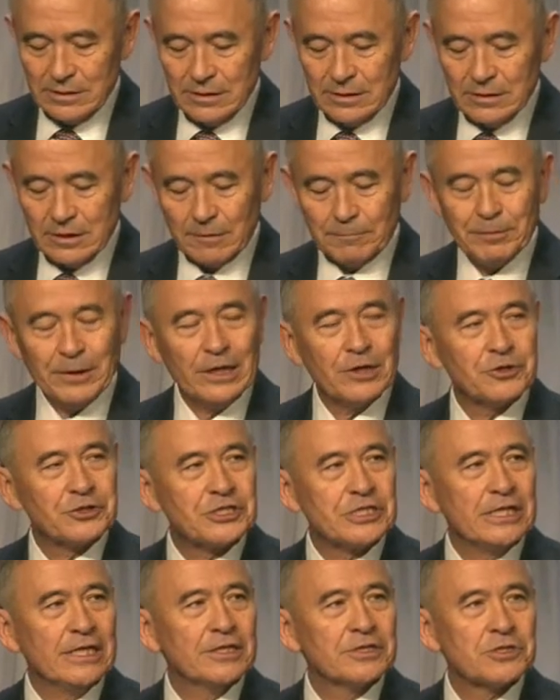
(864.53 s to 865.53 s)
The
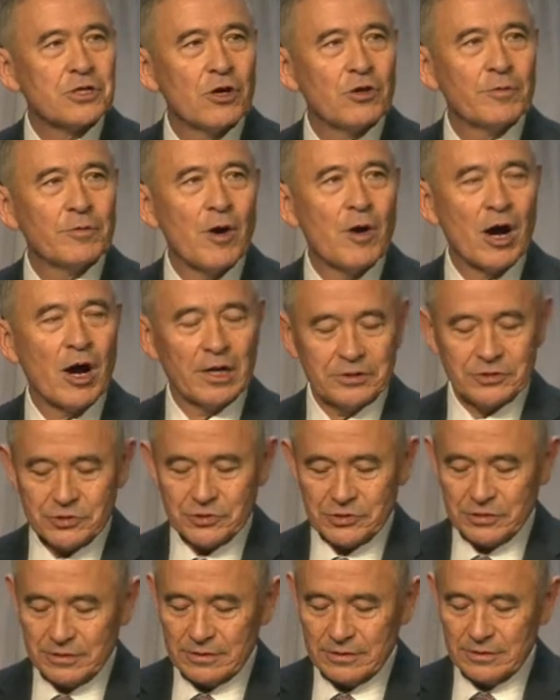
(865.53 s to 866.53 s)
PRC is on the march.
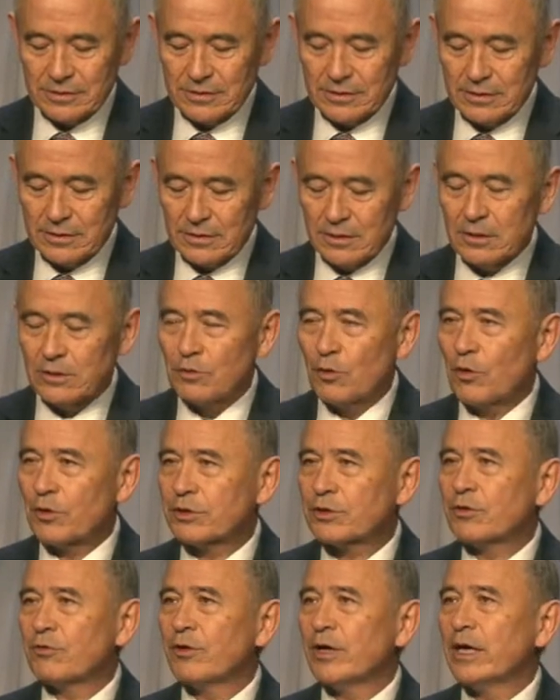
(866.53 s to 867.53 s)
North
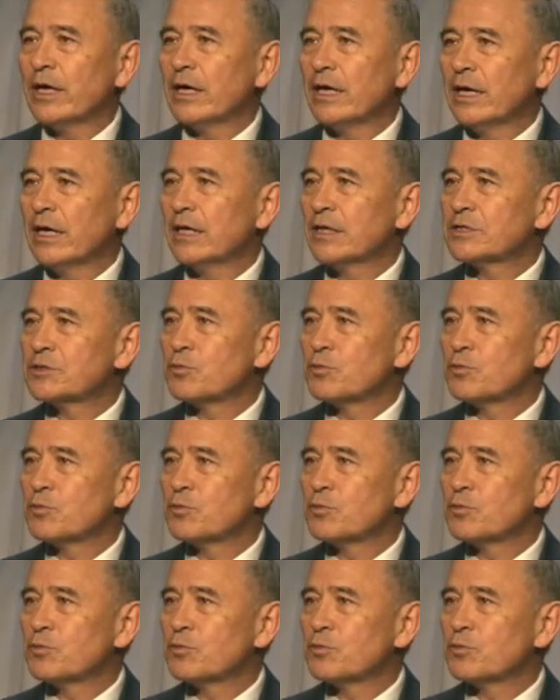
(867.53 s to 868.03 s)
Korea is,